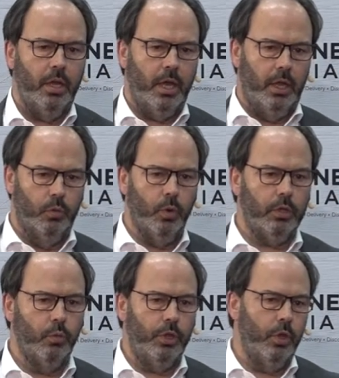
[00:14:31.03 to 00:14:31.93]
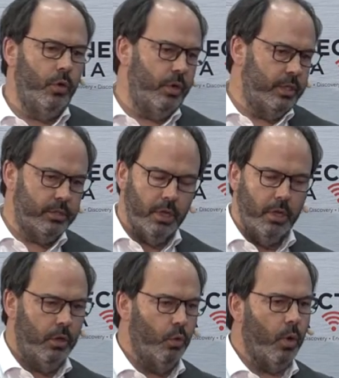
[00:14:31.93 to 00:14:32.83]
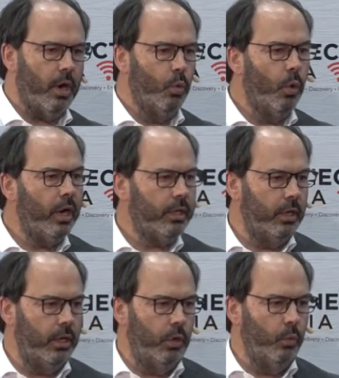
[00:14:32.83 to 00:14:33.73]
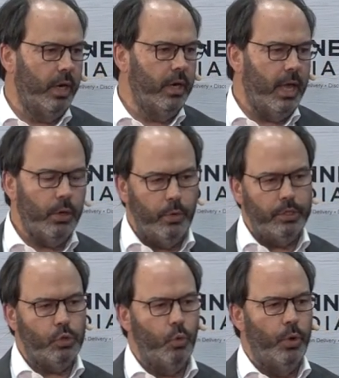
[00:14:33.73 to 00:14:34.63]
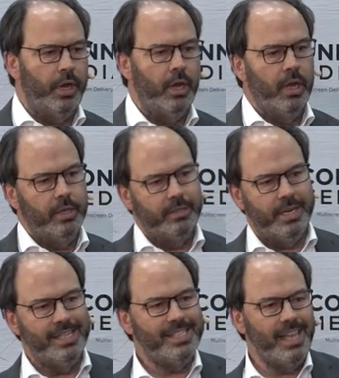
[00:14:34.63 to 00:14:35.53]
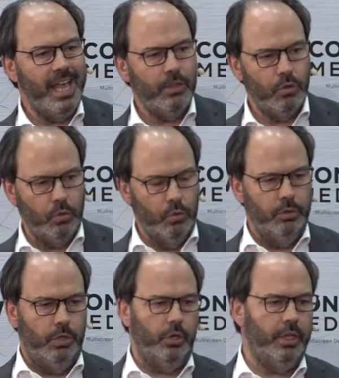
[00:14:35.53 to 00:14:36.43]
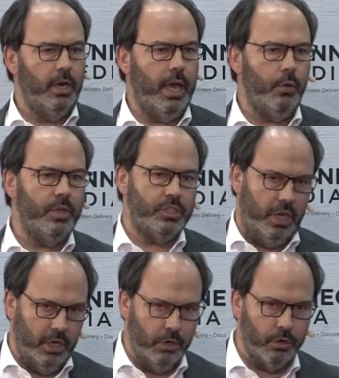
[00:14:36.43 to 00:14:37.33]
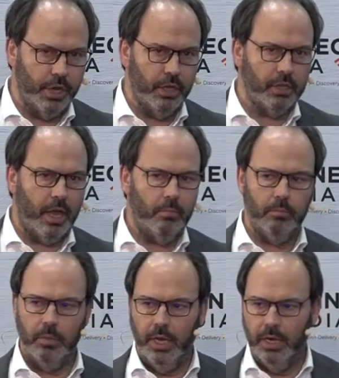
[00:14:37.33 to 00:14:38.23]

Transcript: And what we do is, you are working in one language, we translate to the other language in real time, in